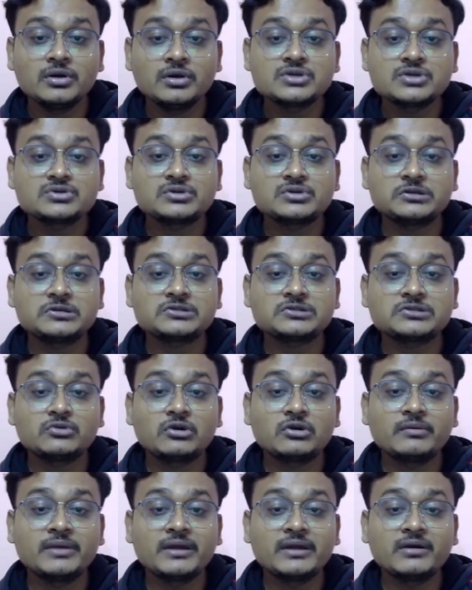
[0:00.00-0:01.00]
So it is told
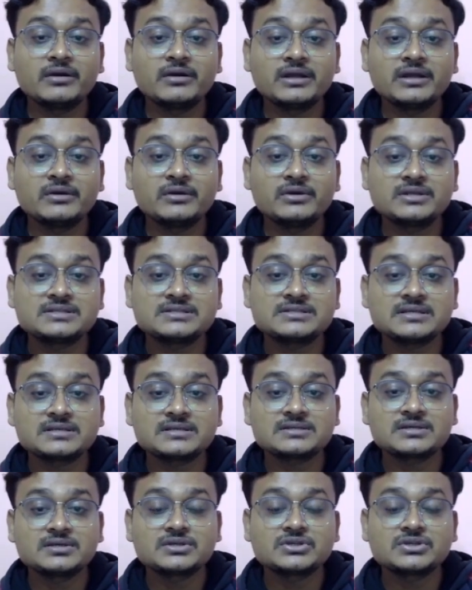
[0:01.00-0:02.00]
by
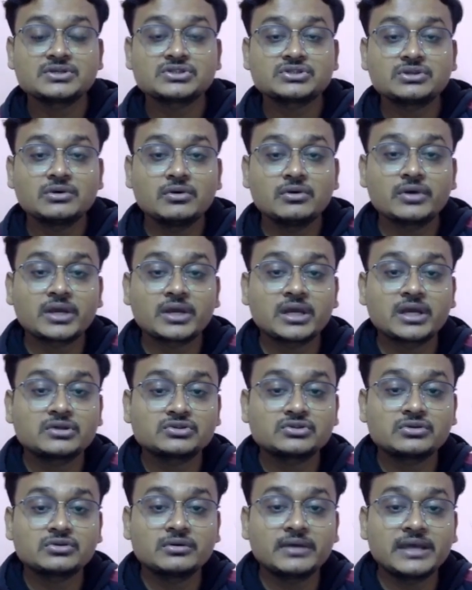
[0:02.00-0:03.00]
Odysseus. Okay,
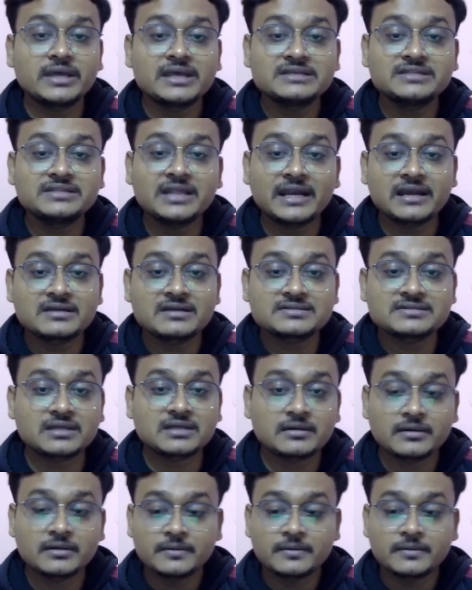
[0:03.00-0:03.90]
so A is the right answer.